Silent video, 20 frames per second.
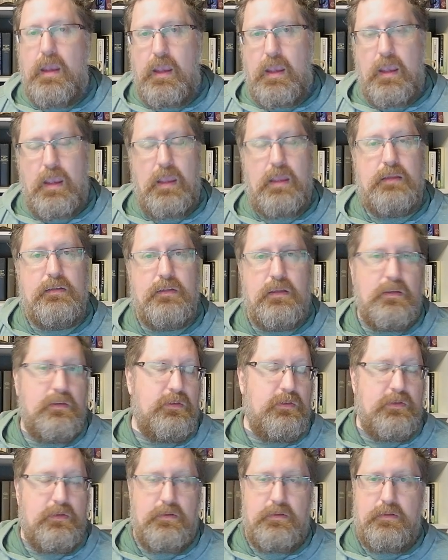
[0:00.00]
And
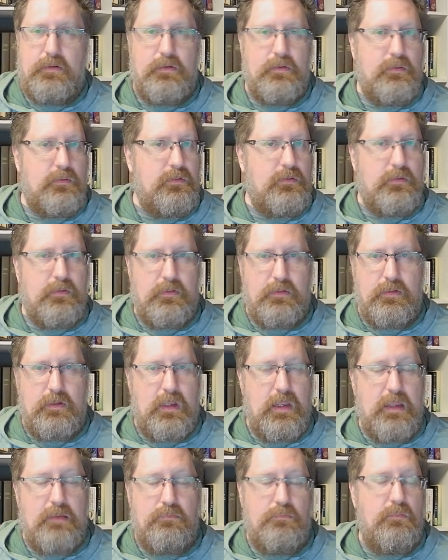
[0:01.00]

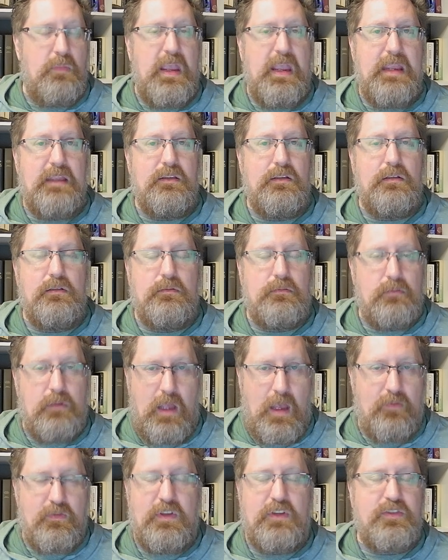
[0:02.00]
it made,
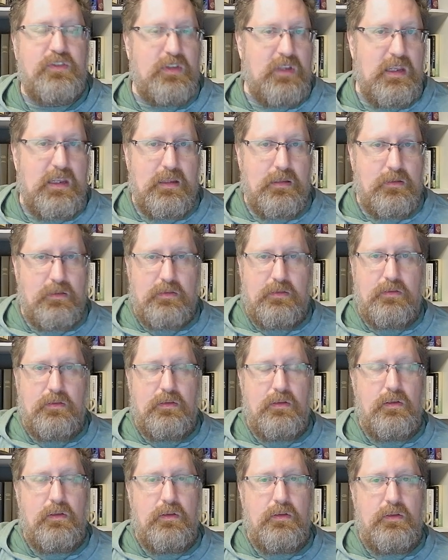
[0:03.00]
obviously,
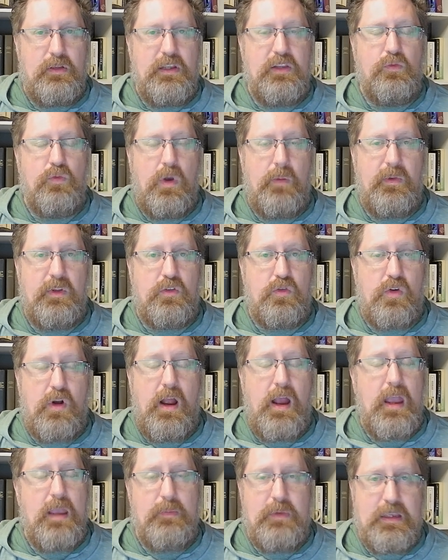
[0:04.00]
these women
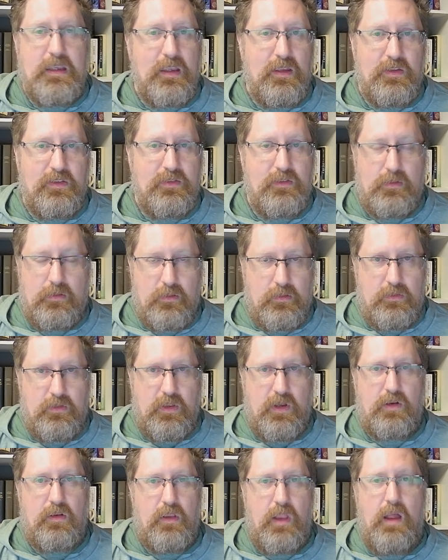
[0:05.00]
cry because
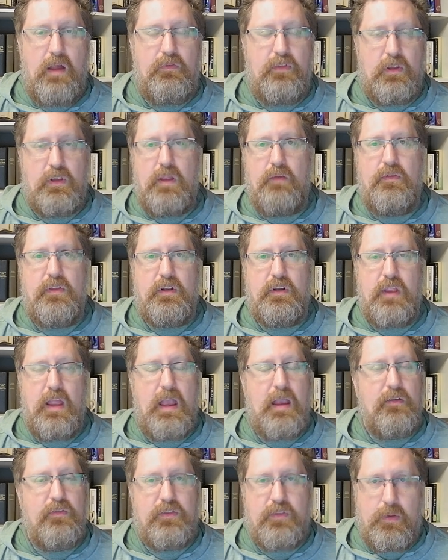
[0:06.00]
their love, the love of their
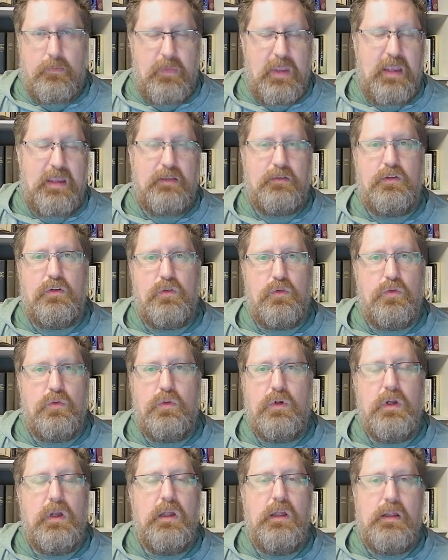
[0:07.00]
lives, the man who
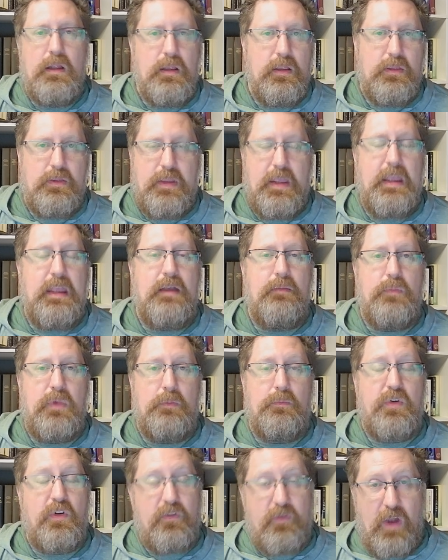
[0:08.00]
they have
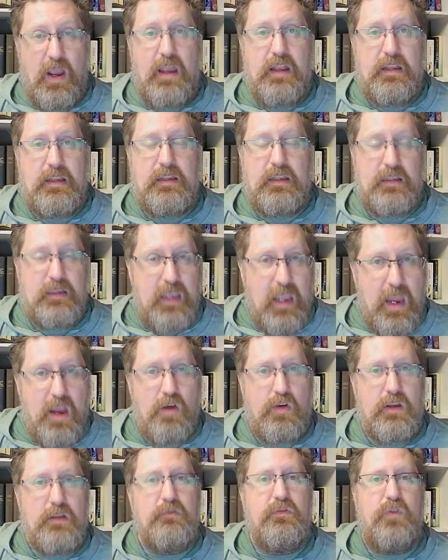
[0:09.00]
been providing and
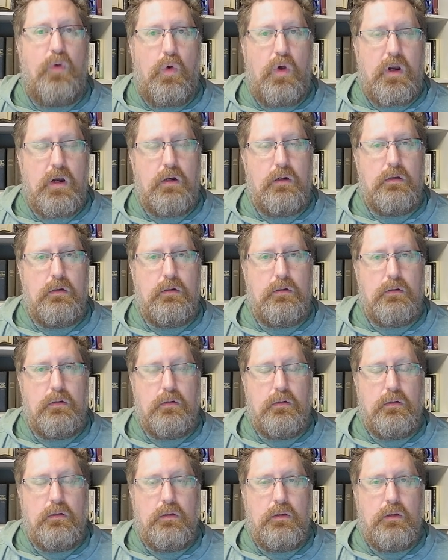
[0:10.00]
caring for
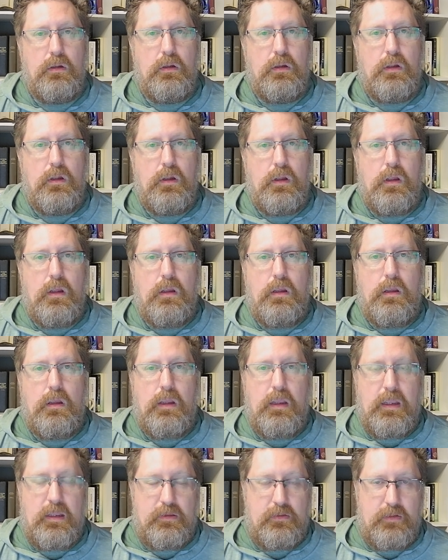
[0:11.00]

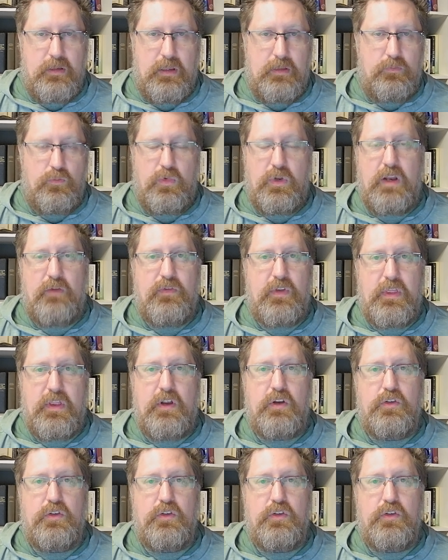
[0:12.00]
in whatever their